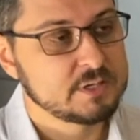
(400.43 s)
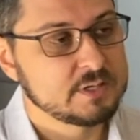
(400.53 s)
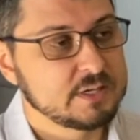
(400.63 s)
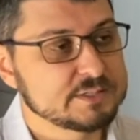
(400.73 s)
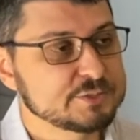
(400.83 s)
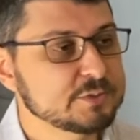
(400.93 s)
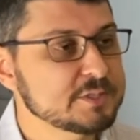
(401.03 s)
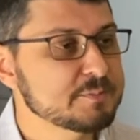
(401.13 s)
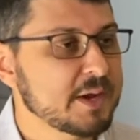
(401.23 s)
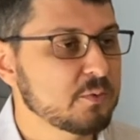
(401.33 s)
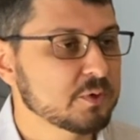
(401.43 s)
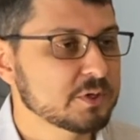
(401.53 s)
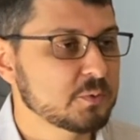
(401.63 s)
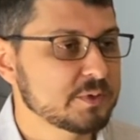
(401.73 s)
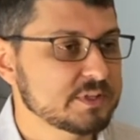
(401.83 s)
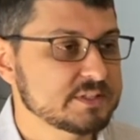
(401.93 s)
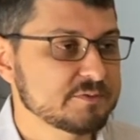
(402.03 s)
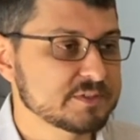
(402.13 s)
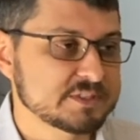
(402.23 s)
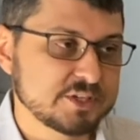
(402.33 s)
A student might work with a
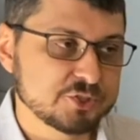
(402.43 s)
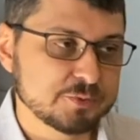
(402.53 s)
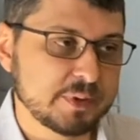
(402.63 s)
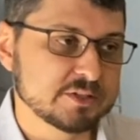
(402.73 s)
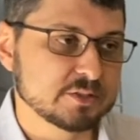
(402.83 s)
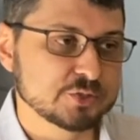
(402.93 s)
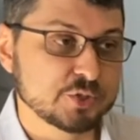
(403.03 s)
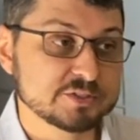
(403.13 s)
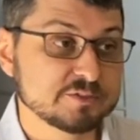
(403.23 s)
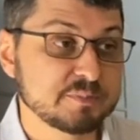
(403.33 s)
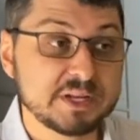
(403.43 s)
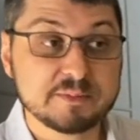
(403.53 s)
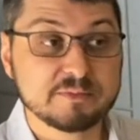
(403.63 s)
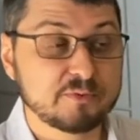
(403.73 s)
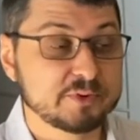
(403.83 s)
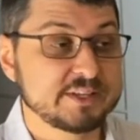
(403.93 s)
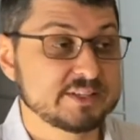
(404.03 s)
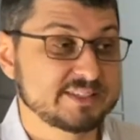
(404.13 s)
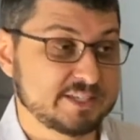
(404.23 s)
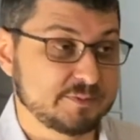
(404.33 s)
different teacher based on choice of medium for the
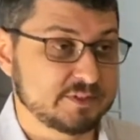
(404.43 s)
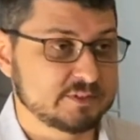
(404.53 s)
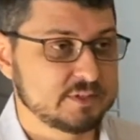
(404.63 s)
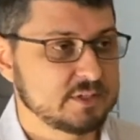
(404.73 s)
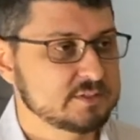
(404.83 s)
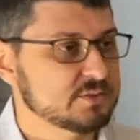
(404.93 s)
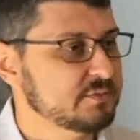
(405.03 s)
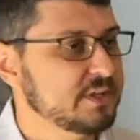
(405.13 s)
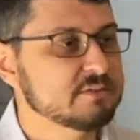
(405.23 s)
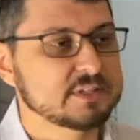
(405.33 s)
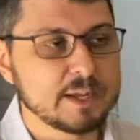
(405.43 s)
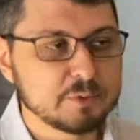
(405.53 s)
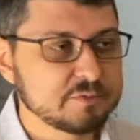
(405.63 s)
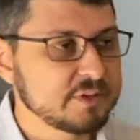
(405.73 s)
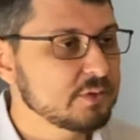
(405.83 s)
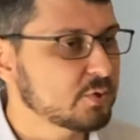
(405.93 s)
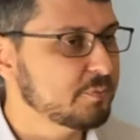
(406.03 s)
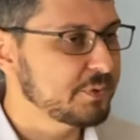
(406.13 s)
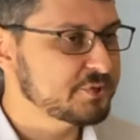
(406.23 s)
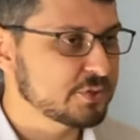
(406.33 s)
assessment. So think of an iMovie or a
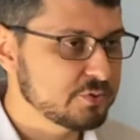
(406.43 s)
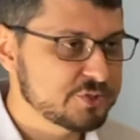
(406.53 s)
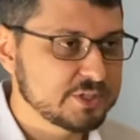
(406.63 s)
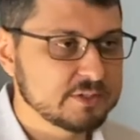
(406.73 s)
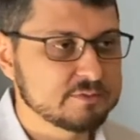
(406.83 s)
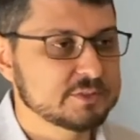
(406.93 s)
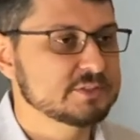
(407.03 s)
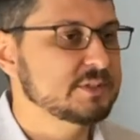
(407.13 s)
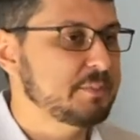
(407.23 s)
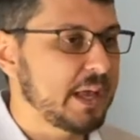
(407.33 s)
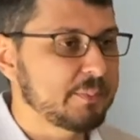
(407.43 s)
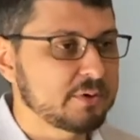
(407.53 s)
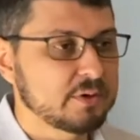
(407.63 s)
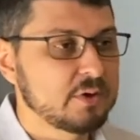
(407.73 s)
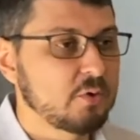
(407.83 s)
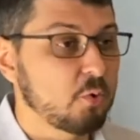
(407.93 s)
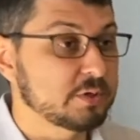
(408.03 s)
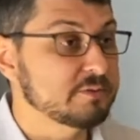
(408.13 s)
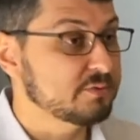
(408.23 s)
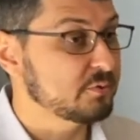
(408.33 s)
Pichakuchia versus a paper or
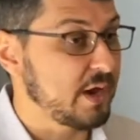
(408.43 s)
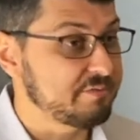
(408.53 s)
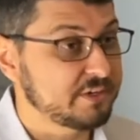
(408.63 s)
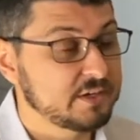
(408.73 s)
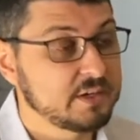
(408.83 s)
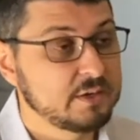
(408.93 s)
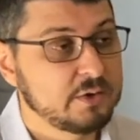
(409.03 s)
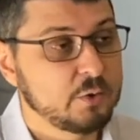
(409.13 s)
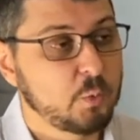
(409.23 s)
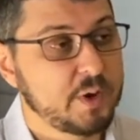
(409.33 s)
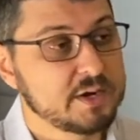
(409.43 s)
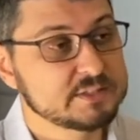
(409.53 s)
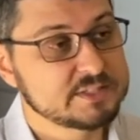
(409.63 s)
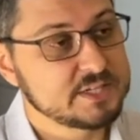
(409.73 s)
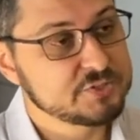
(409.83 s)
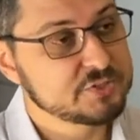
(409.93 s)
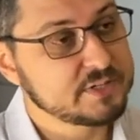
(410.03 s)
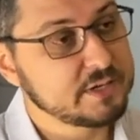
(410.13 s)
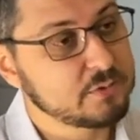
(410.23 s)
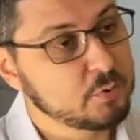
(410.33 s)
an infographic, where the teacher
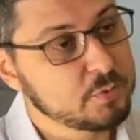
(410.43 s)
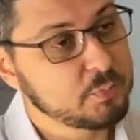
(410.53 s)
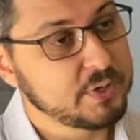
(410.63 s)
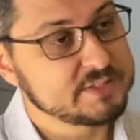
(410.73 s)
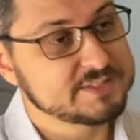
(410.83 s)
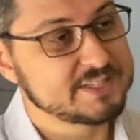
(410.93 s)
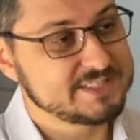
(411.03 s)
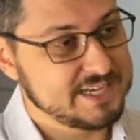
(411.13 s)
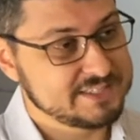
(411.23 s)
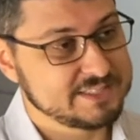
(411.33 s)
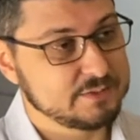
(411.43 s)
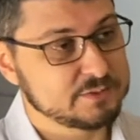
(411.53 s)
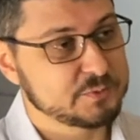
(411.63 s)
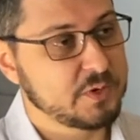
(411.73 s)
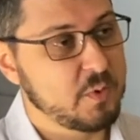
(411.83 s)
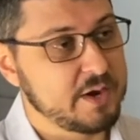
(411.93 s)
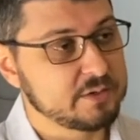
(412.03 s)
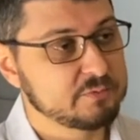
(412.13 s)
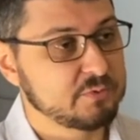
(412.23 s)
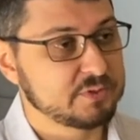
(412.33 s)
then incorporates the tech skills
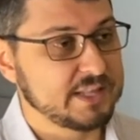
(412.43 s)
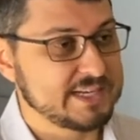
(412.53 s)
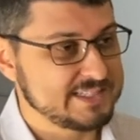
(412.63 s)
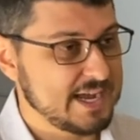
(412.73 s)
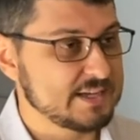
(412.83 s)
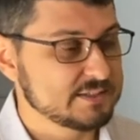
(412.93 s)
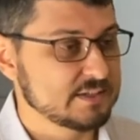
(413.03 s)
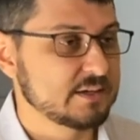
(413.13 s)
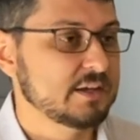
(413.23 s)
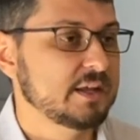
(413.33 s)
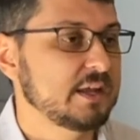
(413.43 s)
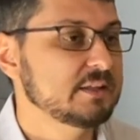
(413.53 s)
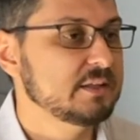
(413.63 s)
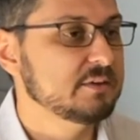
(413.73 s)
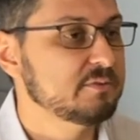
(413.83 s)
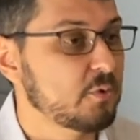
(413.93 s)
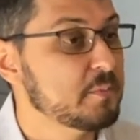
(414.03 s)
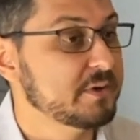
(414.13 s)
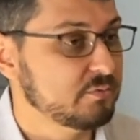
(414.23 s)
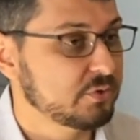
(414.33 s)
required for that task in the
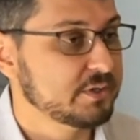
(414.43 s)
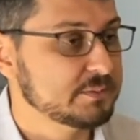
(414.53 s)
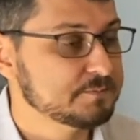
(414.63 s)
formative work.